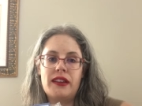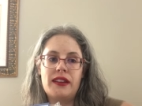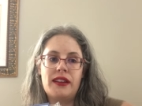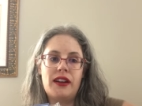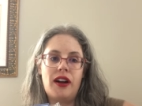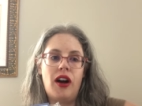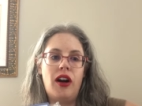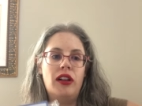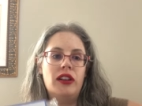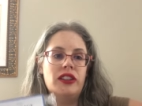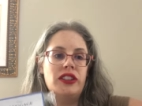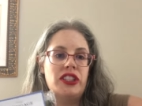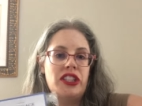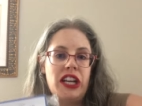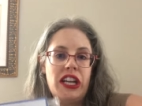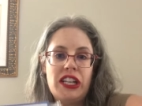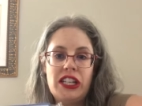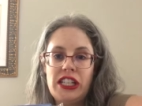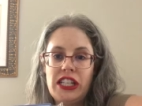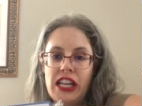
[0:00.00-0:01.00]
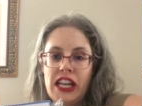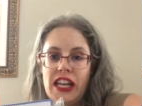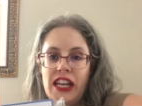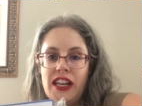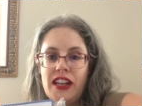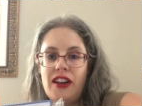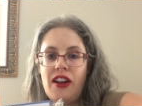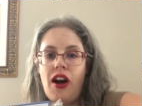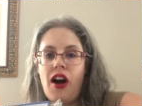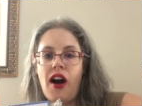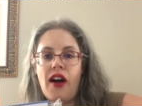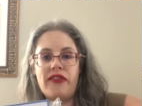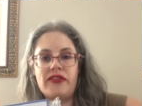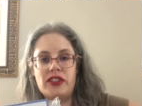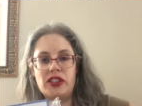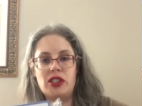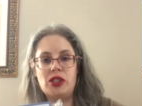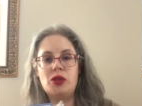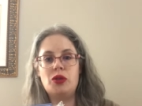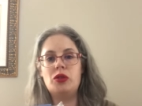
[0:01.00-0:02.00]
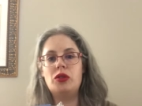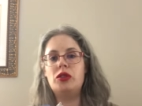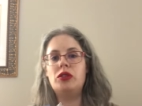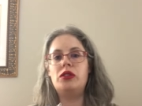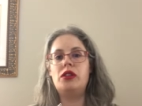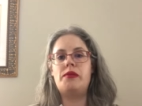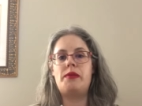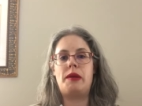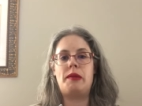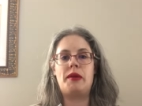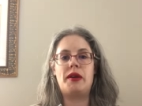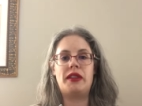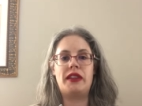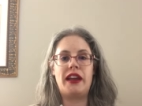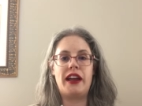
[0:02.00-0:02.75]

college-age kid off to school, maybe on the